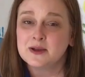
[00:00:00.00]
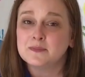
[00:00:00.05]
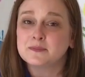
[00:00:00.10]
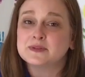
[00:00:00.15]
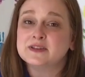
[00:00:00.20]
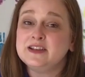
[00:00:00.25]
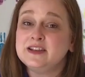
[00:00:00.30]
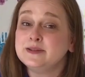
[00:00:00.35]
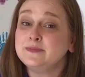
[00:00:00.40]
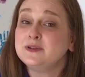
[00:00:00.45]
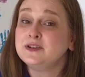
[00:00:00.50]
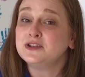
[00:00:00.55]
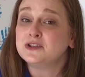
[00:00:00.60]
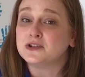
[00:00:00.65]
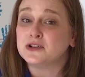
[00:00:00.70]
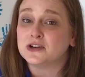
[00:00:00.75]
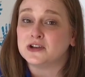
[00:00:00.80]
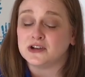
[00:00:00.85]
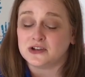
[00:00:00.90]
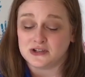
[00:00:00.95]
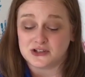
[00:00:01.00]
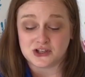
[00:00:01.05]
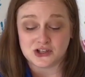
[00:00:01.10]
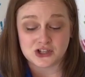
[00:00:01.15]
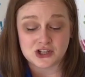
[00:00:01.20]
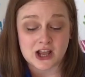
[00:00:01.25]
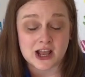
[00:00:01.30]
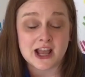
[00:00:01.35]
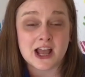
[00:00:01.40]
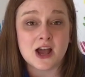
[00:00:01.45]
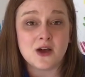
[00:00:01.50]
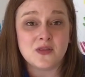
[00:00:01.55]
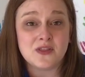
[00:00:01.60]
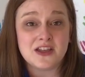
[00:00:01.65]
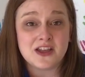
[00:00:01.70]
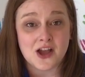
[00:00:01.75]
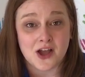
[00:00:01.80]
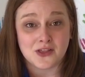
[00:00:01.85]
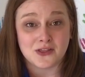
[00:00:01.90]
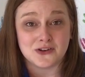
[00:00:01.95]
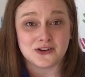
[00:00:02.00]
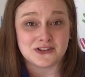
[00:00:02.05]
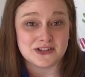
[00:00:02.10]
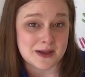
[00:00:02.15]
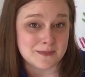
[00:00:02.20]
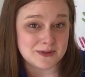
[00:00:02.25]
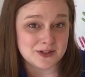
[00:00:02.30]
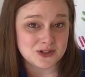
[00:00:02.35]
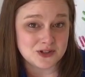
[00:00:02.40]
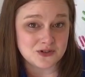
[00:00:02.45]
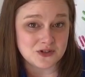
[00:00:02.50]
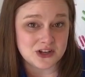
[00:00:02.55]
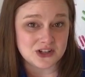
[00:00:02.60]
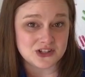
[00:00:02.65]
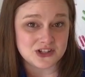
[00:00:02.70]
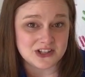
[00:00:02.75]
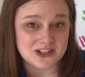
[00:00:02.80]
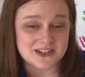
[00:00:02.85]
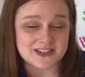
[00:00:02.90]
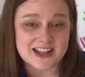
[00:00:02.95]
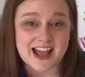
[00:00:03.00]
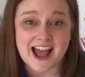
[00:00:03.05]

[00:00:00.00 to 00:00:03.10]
Please be sure to check out the other demonstrations,